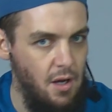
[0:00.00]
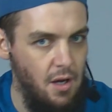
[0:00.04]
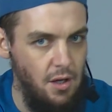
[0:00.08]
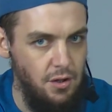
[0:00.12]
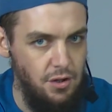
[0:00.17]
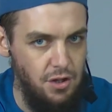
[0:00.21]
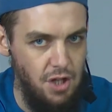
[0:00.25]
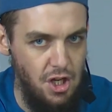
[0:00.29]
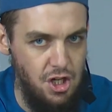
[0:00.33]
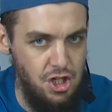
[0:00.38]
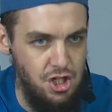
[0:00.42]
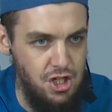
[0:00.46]

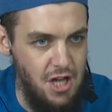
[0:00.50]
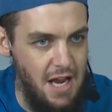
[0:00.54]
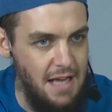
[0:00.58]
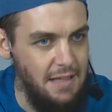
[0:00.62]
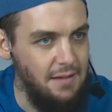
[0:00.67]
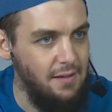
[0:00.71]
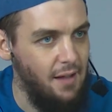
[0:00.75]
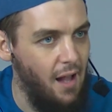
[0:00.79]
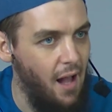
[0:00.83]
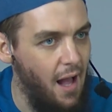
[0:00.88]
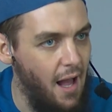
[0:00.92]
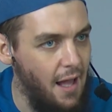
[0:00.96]
The
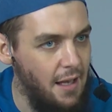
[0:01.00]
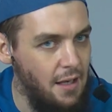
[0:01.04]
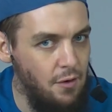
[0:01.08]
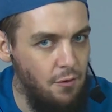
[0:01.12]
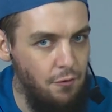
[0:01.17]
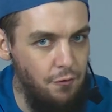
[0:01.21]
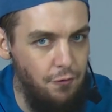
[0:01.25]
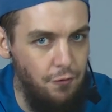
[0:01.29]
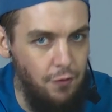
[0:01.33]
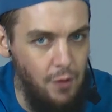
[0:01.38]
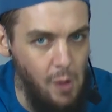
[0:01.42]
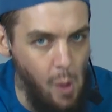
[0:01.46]
shaitan
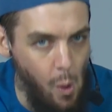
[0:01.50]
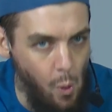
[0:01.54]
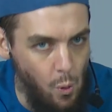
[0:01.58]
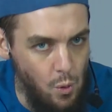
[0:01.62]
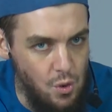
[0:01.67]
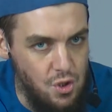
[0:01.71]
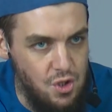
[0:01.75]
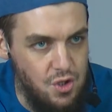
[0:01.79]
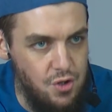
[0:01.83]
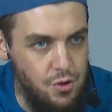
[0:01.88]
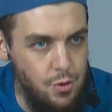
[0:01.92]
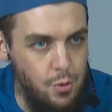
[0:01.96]

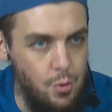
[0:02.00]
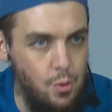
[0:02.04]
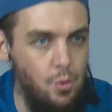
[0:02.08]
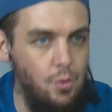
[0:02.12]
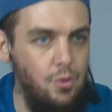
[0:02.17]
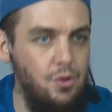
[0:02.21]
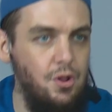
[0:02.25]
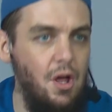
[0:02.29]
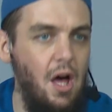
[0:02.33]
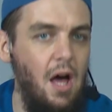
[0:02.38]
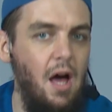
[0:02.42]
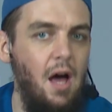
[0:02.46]
flows through
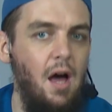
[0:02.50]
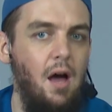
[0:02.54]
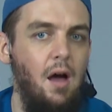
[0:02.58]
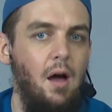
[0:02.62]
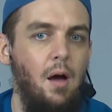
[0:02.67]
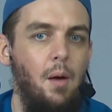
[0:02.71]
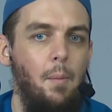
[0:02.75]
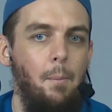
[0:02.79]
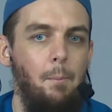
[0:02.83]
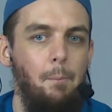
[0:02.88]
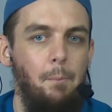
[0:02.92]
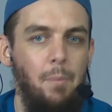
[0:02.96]
the
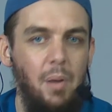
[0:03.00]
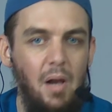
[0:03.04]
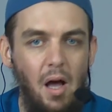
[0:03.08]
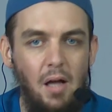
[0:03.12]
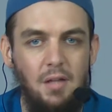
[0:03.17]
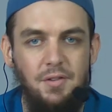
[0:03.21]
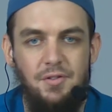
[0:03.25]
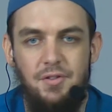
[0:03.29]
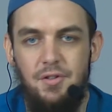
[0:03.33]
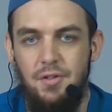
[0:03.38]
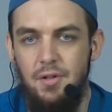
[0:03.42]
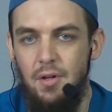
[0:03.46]

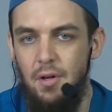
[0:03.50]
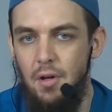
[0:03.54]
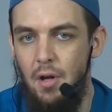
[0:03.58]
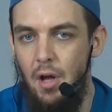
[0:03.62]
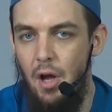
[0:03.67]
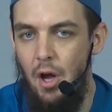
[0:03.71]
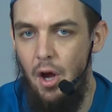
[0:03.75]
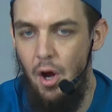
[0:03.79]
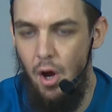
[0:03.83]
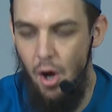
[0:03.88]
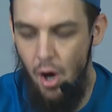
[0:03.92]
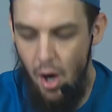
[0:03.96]
blood
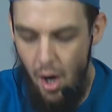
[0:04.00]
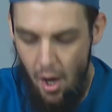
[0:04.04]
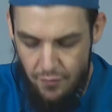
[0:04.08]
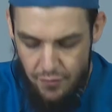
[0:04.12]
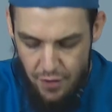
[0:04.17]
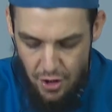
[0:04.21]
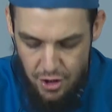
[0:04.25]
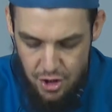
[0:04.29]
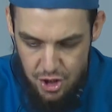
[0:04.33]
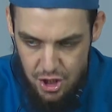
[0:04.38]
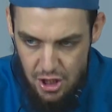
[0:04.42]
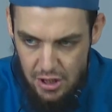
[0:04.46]
of
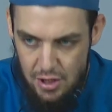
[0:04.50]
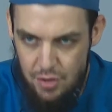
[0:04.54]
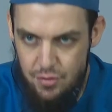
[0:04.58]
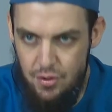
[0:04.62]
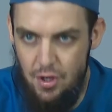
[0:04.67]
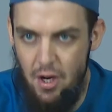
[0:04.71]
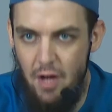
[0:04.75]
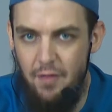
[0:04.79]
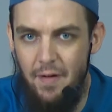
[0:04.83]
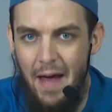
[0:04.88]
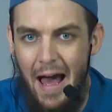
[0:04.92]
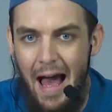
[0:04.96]
the children
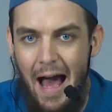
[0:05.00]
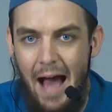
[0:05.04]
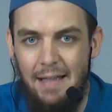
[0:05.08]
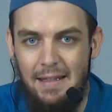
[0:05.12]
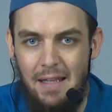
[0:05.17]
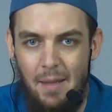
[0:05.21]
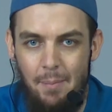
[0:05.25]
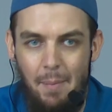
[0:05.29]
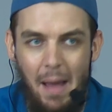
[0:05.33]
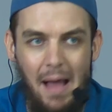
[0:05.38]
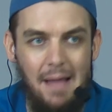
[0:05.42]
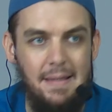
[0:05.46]
of
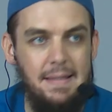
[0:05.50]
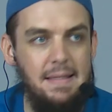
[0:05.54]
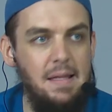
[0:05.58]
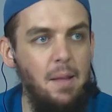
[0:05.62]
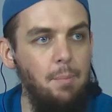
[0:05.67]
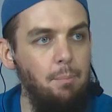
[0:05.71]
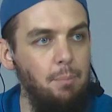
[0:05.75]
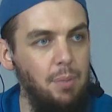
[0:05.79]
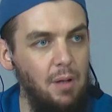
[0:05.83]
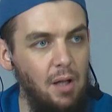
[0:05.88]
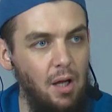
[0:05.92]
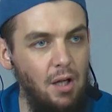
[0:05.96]
Adam as the
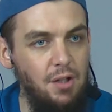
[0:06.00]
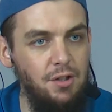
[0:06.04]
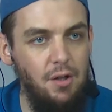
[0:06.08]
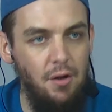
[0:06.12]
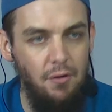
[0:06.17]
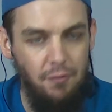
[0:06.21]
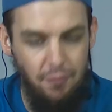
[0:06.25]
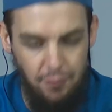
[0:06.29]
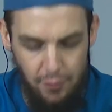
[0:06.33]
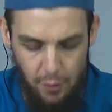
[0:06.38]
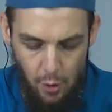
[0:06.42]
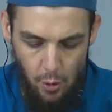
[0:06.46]
blood
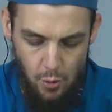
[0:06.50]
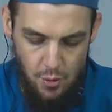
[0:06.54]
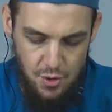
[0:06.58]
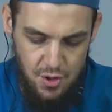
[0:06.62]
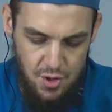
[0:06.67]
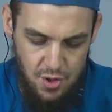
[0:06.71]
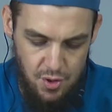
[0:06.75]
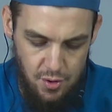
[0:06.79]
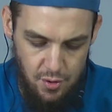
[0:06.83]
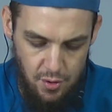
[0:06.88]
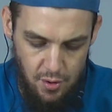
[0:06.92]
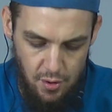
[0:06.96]

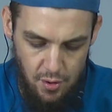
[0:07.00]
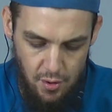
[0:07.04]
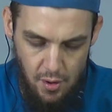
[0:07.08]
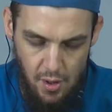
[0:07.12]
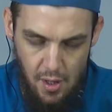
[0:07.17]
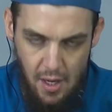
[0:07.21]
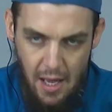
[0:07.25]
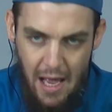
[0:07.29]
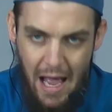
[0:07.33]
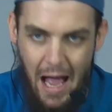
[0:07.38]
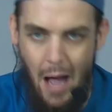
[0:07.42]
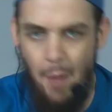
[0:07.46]
flows.
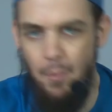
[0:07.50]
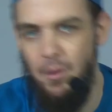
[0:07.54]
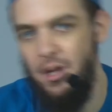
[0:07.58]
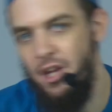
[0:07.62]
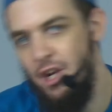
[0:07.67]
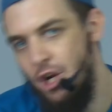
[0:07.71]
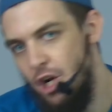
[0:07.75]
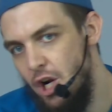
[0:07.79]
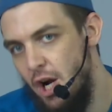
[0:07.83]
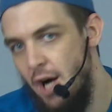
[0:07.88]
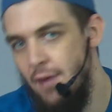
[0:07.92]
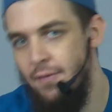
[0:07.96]
And we're going to
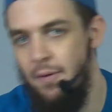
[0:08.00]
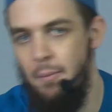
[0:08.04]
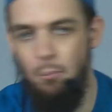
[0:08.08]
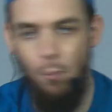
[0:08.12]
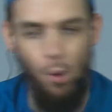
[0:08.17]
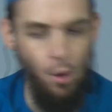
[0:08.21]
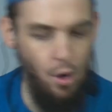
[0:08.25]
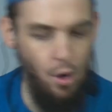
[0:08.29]
cover more